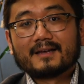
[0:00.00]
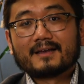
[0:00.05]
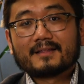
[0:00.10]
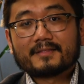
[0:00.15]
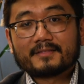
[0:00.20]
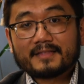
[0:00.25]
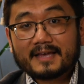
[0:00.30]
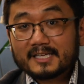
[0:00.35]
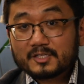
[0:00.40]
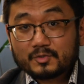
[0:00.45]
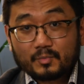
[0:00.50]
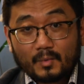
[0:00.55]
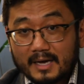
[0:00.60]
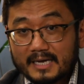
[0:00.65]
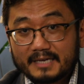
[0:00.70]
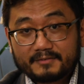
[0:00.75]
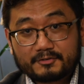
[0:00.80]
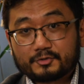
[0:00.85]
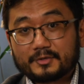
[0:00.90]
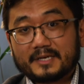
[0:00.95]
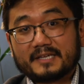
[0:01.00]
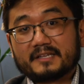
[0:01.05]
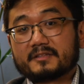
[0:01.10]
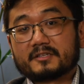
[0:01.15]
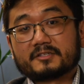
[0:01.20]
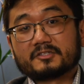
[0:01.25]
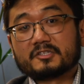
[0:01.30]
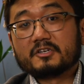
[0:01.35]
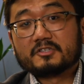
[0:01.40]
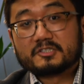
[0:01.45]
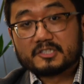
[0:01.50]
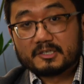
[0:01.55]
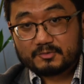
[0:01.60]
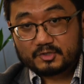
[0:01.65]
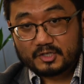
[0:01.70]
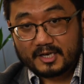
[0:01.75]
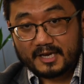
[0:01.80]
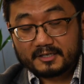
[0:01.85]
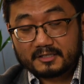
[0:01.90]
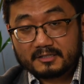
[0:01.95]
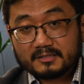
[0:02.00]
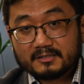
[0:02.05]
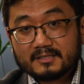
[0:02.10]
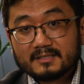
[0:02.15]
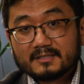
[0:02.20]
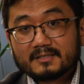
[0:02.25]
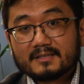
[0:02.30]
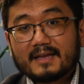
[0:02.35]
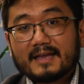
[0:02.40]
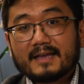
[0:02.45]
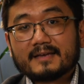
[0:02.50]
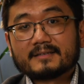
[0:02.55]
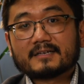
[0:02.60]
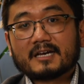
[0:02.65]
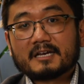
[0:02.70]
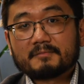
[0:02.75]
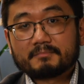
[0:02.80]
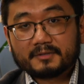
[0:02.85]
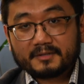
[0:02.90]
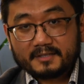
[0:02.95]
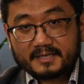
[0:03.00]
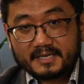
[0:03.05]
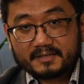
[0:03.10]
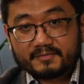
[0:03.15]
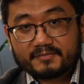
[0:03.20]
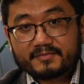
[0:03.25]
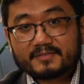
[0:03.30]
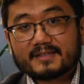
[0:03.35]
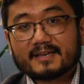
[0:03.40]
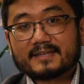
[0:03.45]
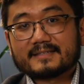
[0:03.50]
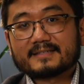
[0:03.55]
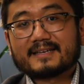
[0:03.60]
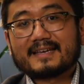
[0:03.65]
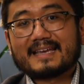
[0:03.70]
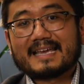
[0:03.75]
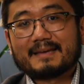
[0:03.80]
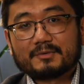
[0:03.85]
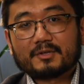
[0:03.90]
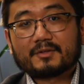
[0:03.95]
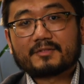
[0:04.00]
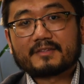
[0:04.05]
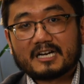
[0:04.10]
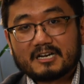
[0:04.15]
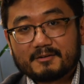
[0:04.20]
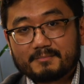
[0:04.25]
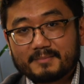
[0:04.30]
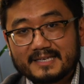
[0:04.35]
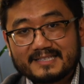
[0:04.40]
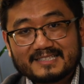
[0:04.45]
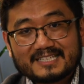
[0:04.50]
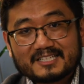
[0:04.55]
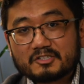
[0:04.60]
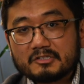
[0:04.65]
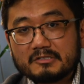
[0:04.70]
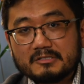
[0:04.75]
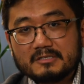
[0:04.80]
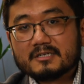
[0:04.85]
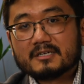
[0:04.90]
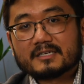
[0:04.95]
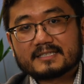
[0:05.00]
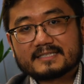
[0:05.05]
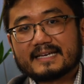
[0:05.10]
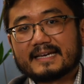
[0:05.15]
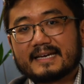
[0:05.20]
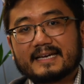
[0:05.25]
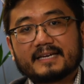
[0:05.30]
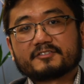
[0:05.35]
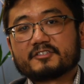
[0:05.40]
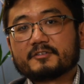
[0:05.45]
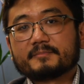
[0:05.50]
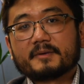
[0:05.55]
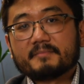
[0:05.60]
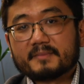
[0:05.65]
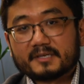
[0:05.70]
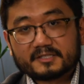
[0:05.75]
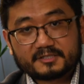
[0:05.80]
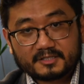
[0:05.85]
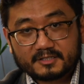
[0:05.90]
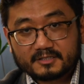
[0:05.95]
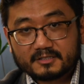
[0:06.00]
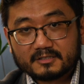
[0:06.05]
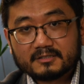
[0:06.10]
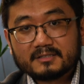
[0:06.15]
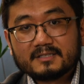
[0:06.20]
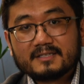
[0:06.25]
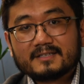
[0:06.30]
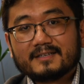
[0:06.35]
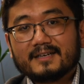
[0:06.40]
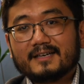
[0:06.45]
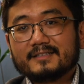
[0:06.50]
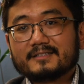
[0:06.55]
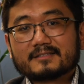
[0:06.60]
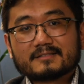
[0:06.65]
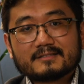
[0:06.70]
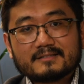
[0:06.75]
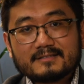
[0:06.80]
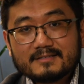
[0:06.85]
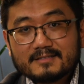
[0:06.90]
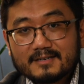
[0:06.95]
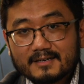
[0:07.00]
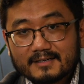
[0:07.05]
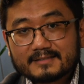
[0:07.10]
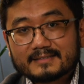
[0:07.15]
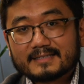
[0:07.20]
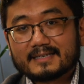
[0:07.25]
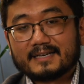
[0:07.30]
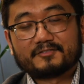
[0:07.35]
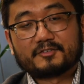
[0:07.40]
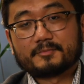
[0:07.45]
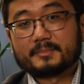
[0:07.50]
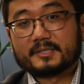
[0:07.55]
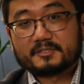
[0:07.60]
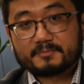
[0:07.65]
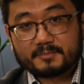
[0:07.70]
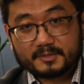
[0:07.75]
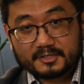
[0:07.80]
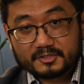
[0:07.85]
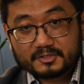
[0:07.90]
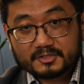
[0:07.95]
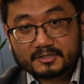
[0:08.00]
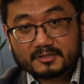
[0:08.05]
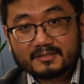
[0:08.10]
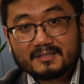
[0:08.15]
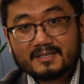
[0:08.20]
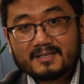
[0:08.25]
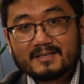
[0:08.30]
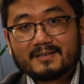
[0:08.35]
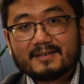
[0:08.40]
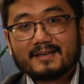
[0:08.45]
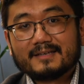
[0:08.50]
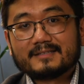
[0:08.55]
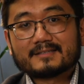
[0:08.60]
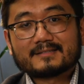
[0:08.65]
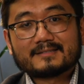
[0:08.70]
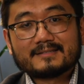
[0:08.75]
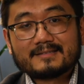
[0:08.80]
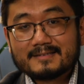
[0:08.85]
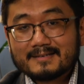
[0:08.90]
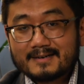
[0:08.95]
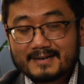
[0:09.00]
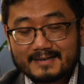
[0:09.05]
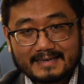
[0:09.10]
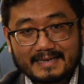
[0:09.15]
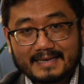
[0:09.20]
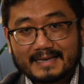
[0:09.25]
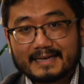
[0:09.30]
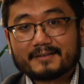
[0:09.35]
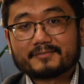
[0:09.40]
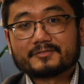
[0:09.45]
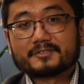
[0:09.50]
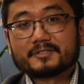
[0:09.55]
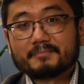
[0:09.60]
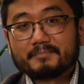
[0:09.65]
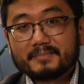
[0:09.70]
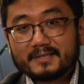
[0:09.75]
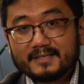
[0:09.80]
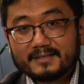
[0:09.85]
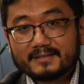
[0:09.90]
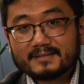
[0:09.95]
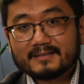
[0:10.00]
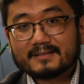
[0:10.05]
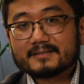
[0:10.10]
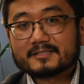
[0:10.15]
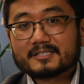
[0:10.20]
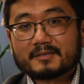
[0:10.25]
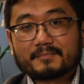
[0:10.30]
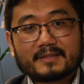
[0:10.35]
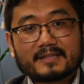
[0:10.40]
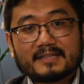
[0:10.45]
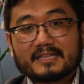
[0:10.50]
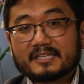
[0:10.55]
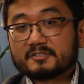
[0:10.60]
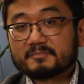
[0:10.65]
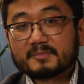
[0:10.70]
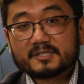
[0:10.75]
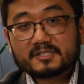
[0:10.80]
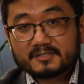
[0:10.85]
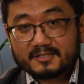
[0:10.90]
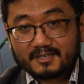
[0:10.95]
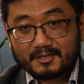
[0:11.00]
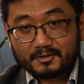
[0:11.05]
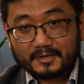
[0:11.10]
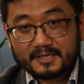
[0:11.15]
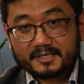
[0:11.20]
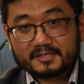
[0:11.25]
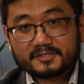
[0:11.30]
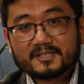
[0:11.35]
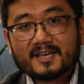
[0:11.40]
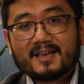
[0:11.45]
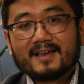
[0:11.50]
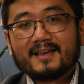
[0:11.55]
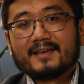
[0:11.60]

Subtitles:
That's why I've created this YouTube channel. And I believe that hypnotherapy does not have to be mystical. It does not have to be spiritual. It does not have to be something that's mysterious.